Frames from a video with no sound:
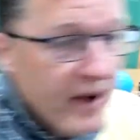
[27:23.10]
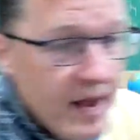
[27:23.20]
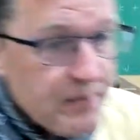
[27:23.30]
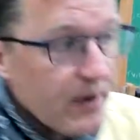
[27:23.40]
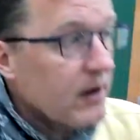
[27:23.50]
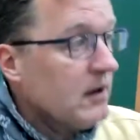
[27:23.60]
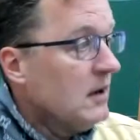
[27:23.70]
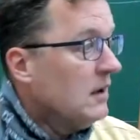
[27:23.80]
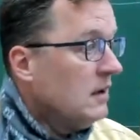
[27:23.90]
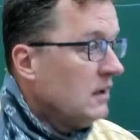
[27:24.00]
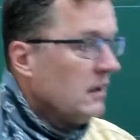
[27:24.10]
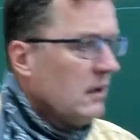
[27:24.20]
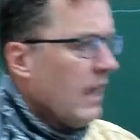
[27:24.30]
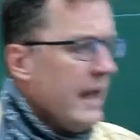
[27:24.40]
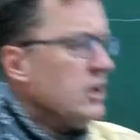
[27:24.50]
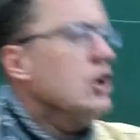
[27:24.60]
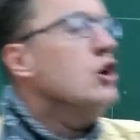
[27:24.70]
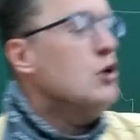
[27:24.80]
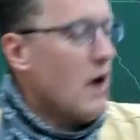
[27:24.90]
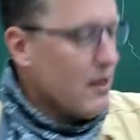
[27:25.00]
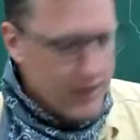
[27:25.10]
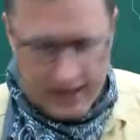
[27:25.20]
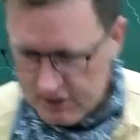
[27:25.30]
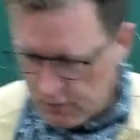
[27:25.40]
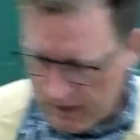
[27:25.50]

paper and you, I think, is